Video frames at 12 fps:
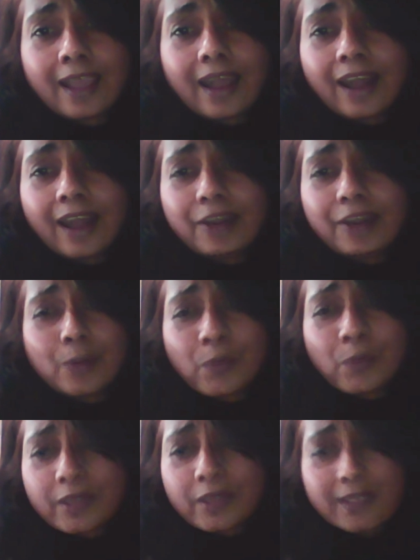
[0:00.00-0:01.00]
I don't know
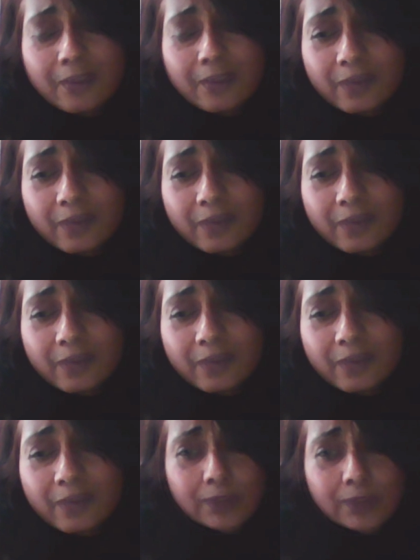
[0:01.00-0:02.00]
what they read, but you
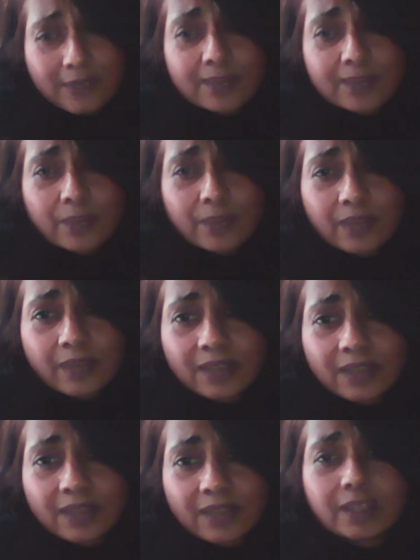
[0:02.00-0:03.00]
know, this is what they read.
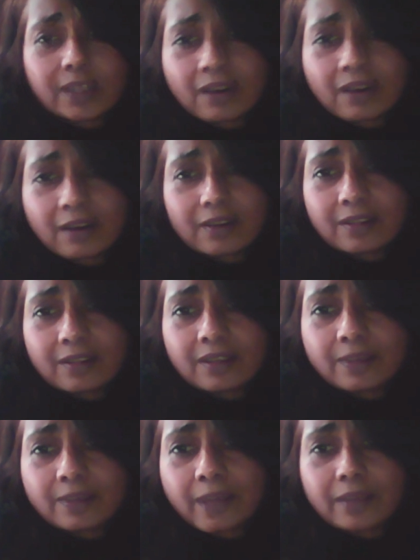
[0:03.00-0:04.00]
They read The Guardian, The
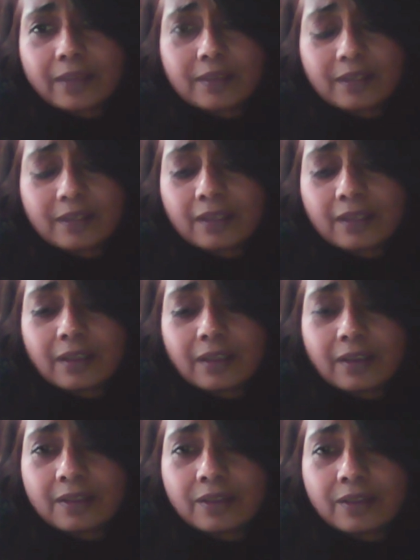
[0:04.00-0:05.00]
Independent, The, sure. uh,
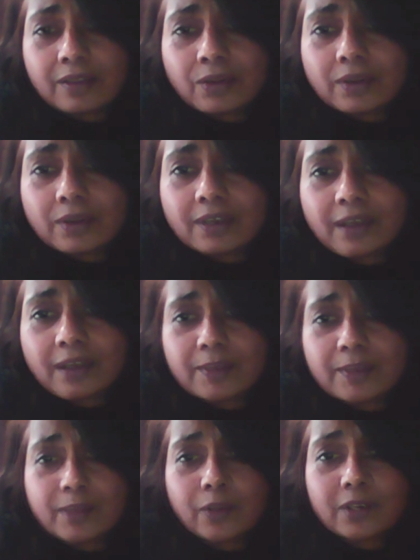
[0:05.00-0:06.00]
the New York Times,
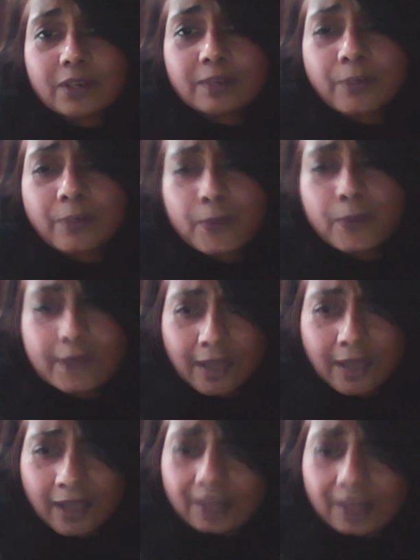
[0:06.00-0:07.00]
The Washington Post.
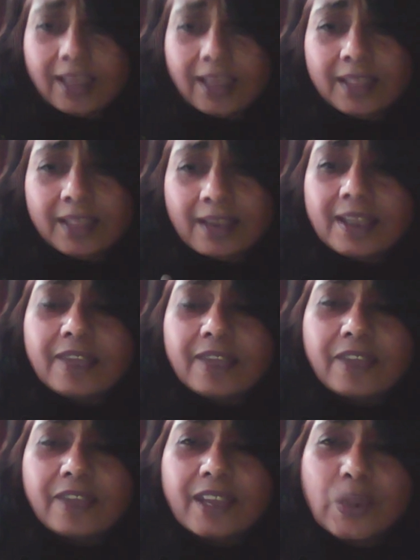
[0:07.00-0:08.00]
They, they are
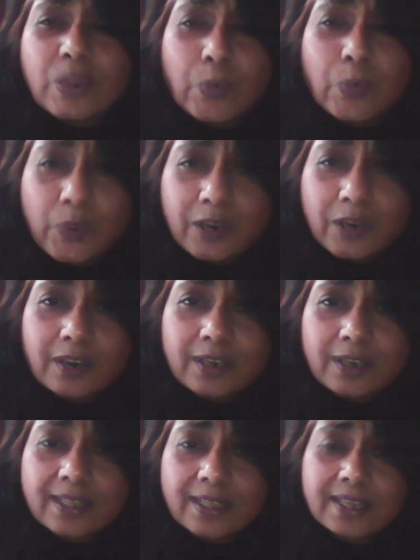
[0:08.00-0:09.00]
living in a
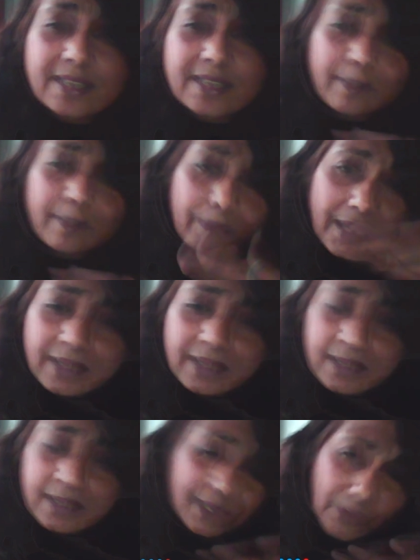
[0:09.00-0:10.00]
world that is complete, they're
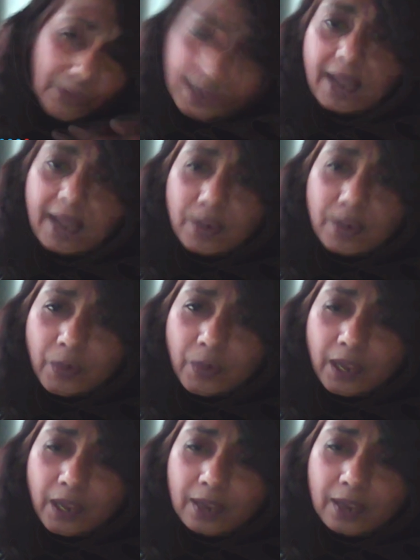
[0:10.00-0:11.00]
totally
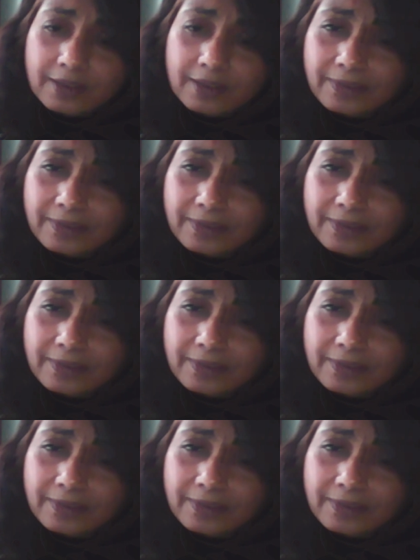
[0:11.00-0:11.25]
unawakened